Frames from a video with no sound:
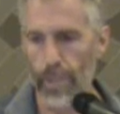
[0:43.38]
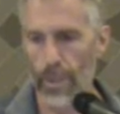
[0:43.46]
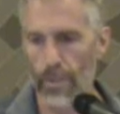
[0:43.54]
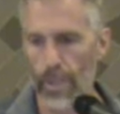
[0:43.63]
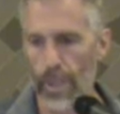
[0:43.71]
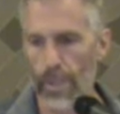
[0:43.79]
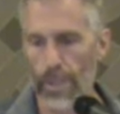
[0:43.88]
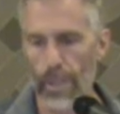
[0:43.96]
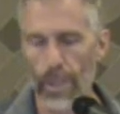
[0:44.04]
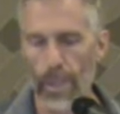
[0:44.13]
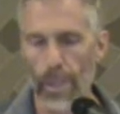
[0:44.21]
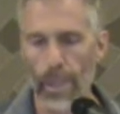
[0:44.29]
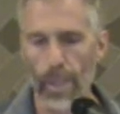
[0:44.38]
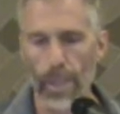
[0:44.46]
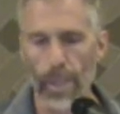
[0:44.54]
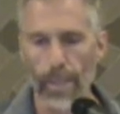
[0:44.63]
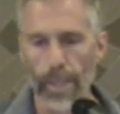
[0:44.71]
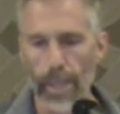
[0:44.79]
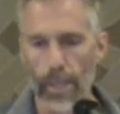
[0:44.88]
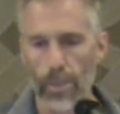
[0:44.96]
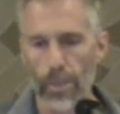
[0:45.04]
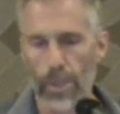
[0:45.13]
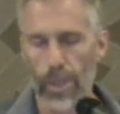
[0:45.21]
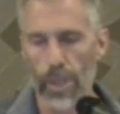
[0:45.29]
Okay.
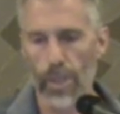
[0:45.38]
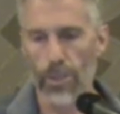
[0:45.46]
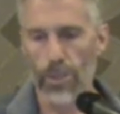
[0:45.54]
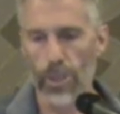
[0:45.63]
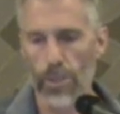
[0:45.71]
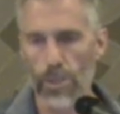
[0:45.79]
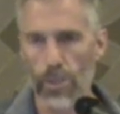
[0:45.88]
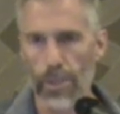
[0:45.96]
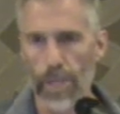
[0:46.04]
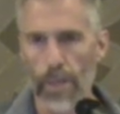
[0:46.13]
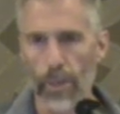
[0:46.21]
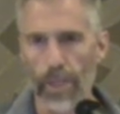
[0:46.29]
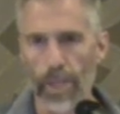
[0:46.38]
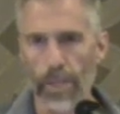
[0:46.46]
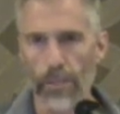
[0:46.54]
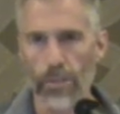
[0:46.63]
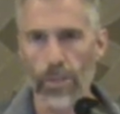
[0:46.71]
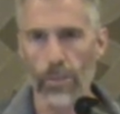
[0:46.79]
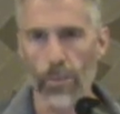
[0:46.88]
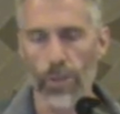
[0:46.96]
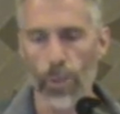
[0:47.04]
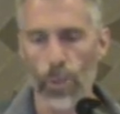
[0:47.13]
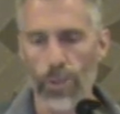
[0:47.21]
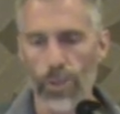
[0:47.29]
Now, so let's look now again at the summer
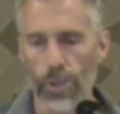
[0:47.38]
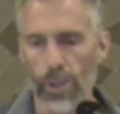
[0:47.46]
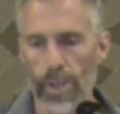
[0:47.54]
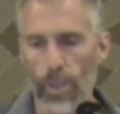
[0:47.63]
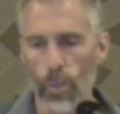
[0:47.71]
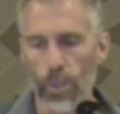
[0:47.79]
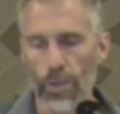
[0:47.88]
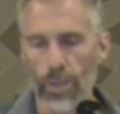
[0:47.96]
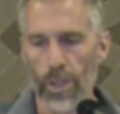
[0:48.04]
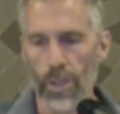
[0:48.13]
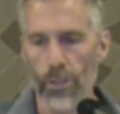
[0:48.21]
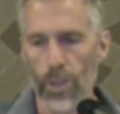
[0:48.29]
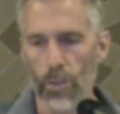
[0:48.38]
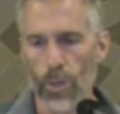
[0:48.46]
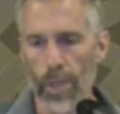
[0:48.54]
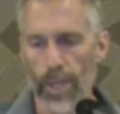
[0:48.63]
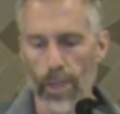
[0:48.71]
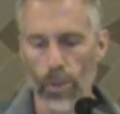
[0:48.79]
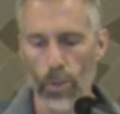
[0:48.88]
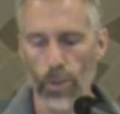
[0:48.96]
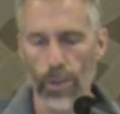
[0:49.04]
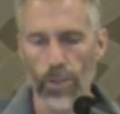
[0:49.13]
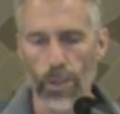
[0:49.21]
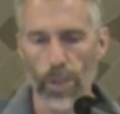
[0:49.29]
and the winter and what the general
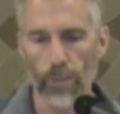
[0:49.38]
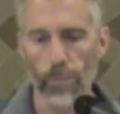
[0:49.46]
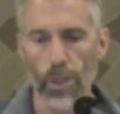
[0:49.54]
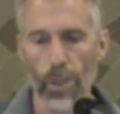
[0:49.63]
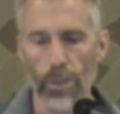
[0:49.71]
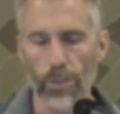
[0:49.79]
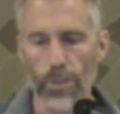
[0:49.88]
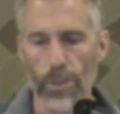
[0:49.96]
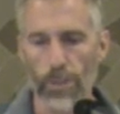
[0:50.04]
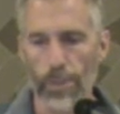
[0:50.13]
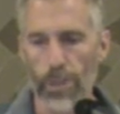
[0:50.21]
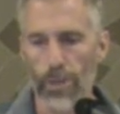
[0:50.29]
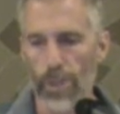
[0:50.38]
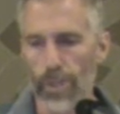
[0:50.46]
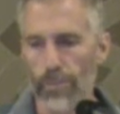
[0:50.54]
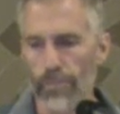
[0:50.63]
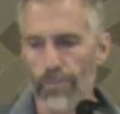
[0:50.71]
categories are of particles that appear there.